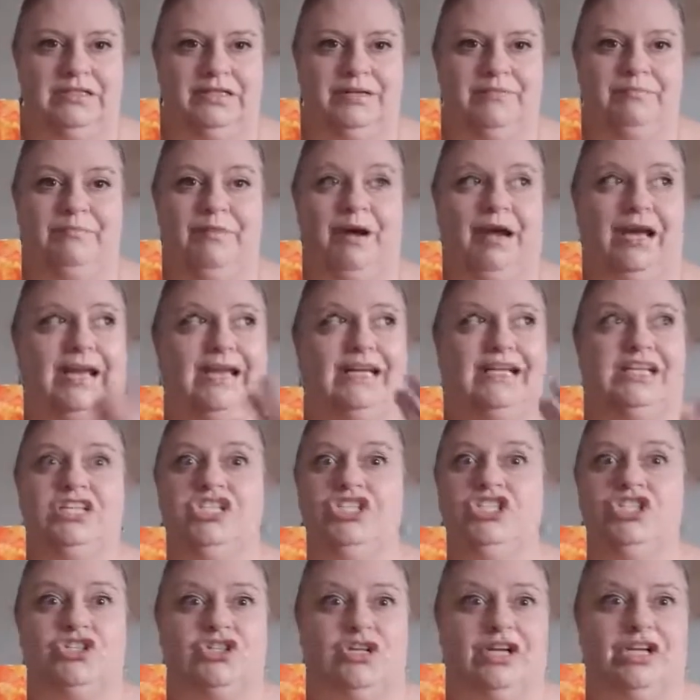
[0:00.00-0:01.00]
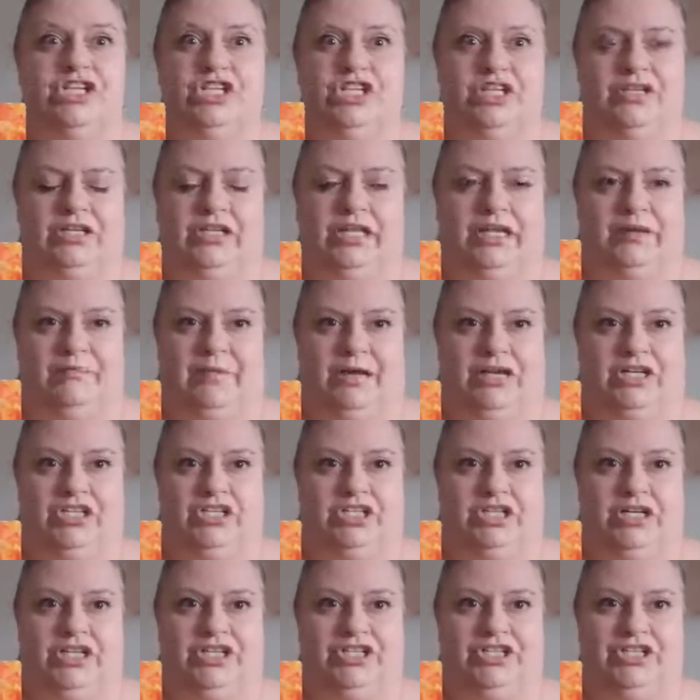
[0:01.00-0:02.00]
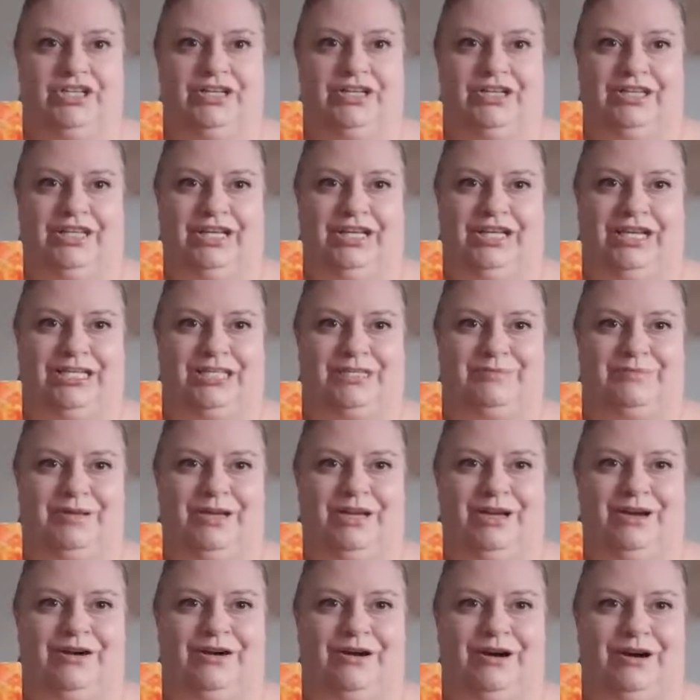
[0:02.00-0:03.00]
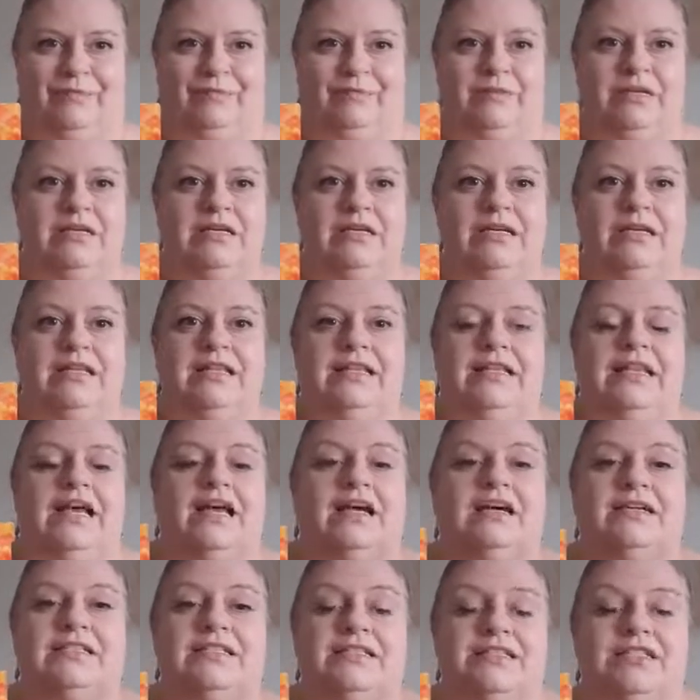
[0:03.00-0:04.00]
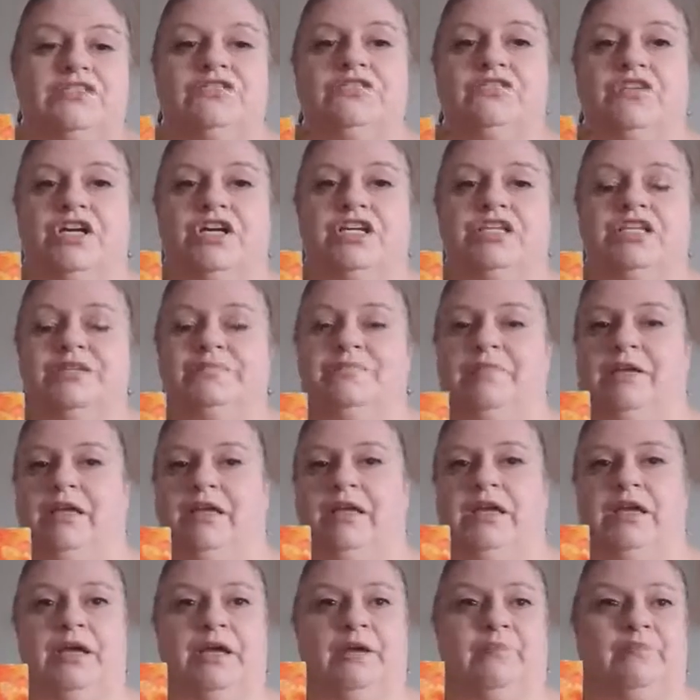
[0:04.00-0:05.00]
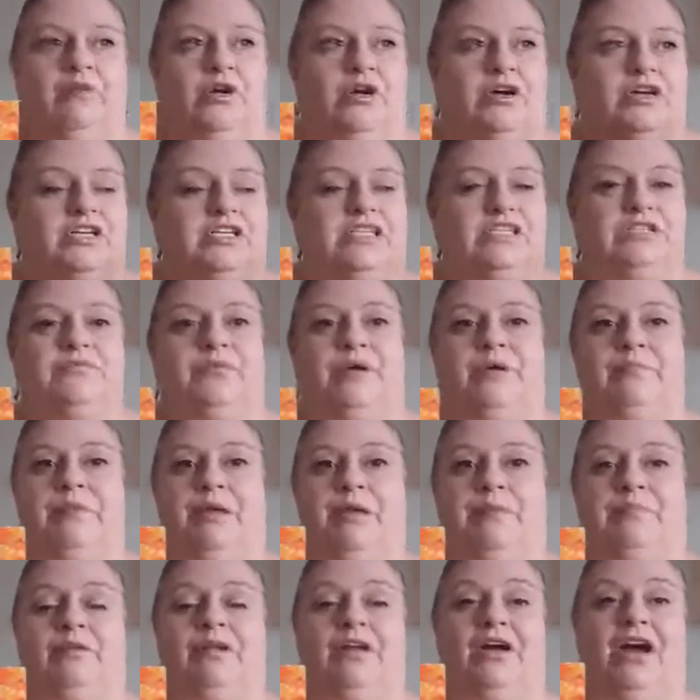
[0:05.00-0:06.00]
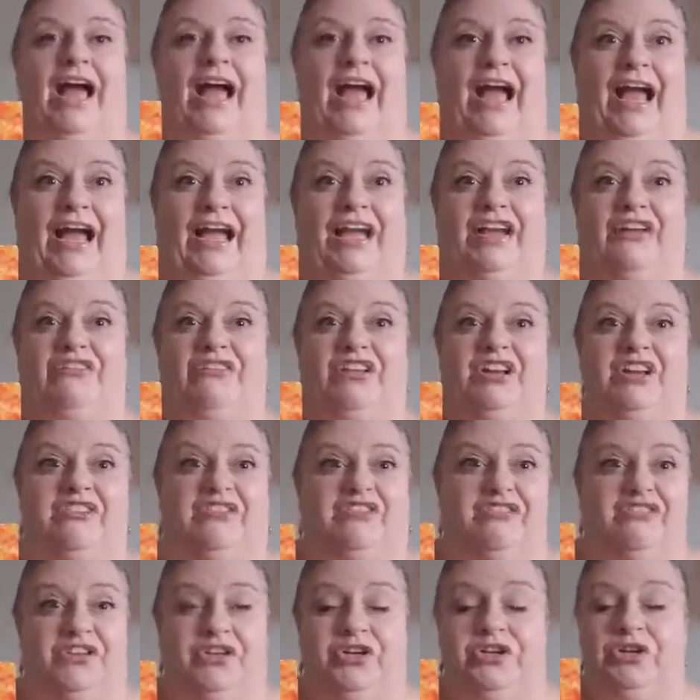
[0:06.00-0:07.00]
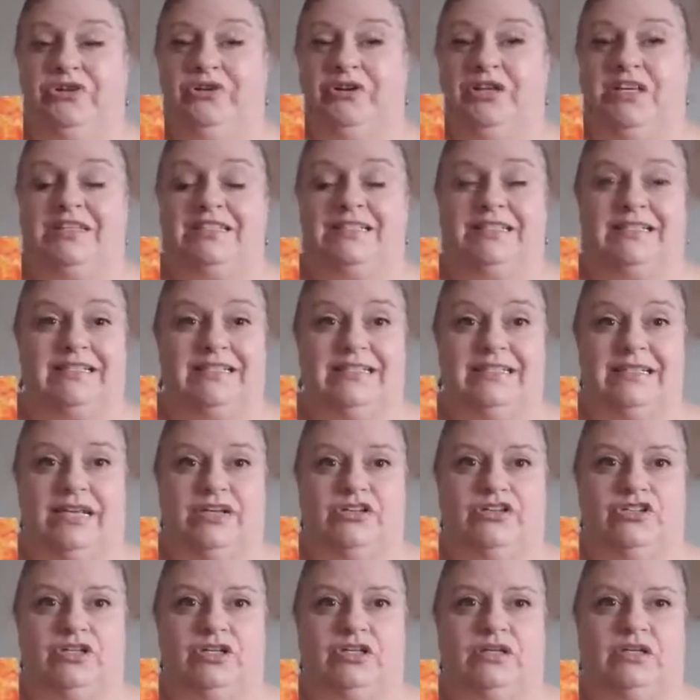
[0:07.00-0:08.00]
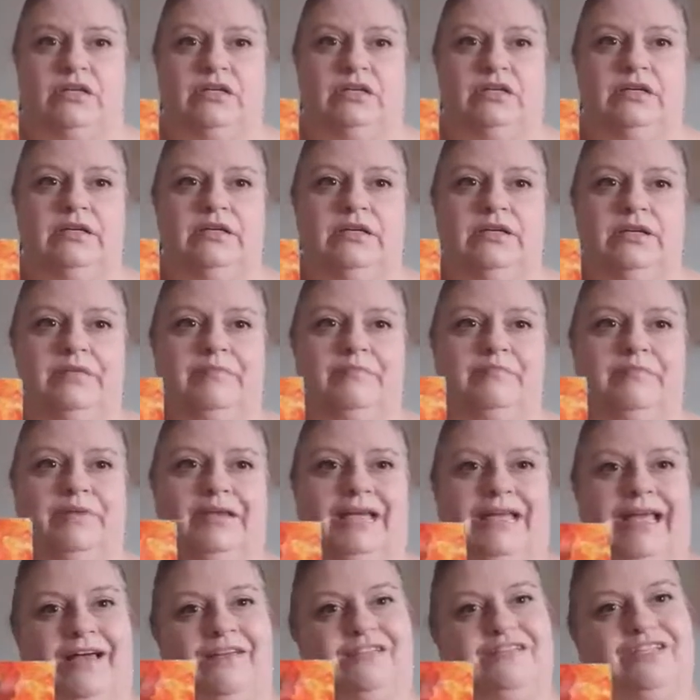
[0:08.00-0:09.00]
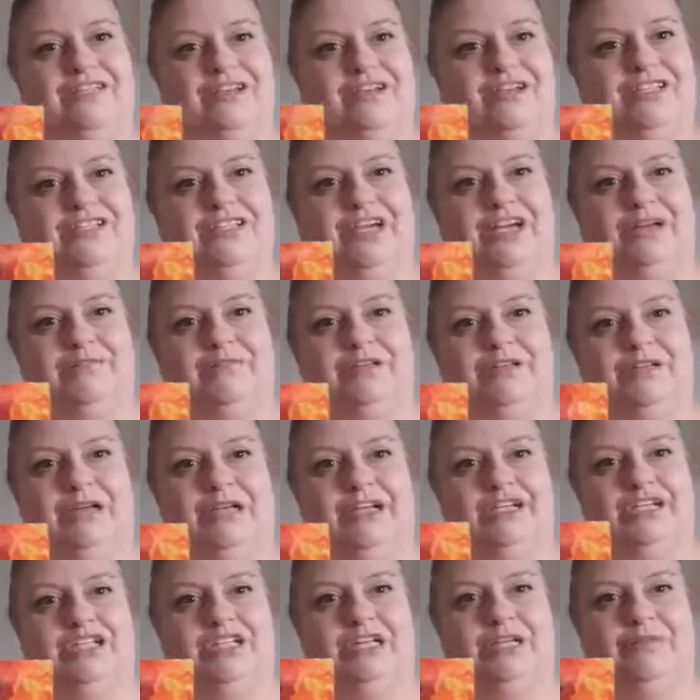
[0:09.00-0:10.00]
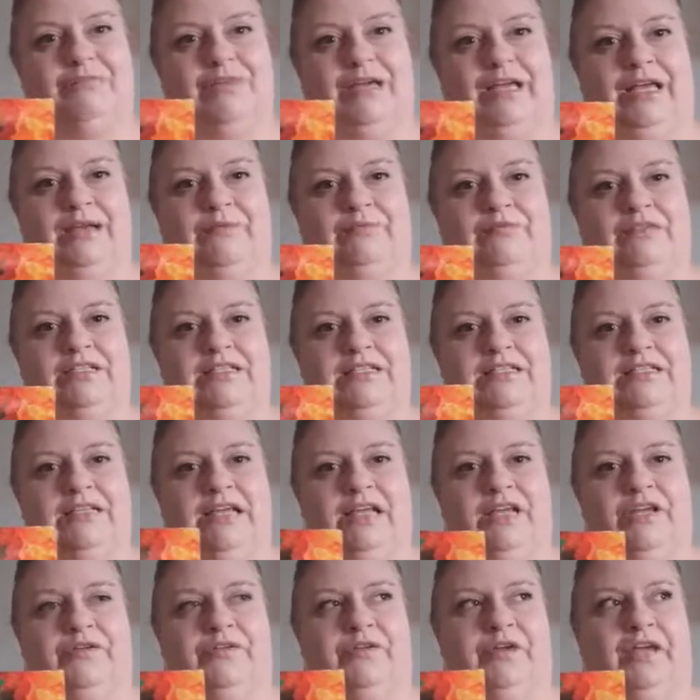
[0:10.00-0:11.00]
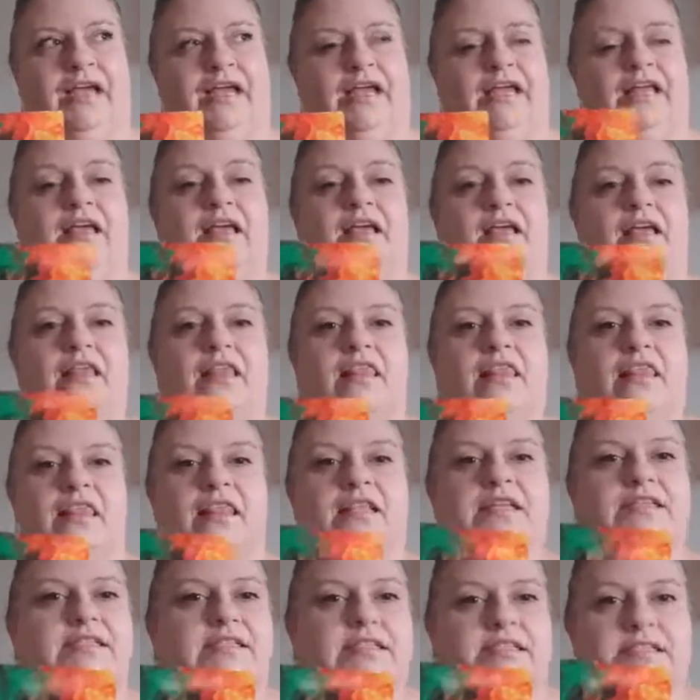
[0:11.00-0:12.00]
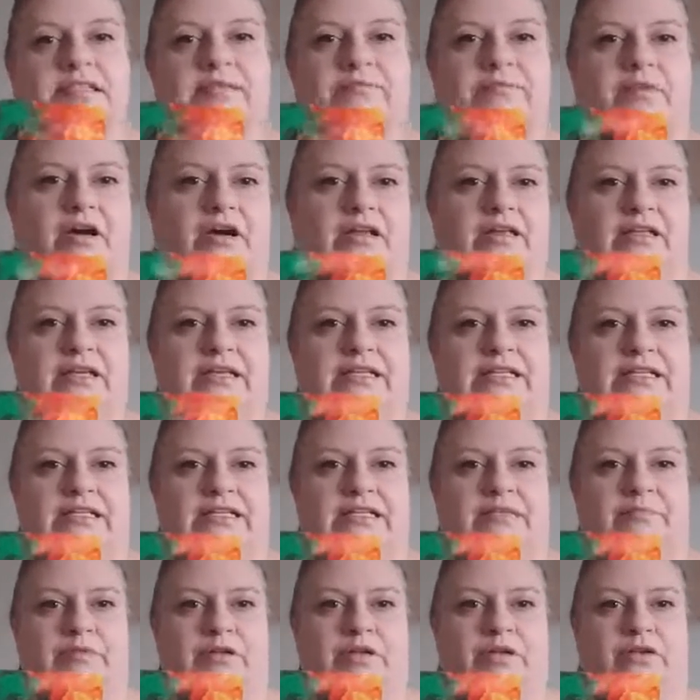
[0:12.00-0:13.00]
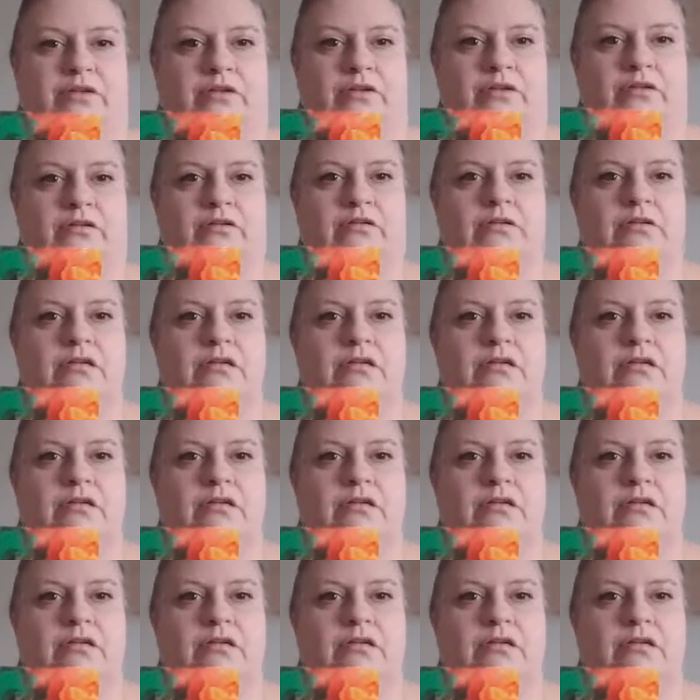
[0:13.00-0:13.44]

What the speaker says: By any stretch of the imagination are they going to be calm. There are still going to be pockets where people are angry and furious, etc. But now's our time to actually be able to say, okay, this is the path I need to be on.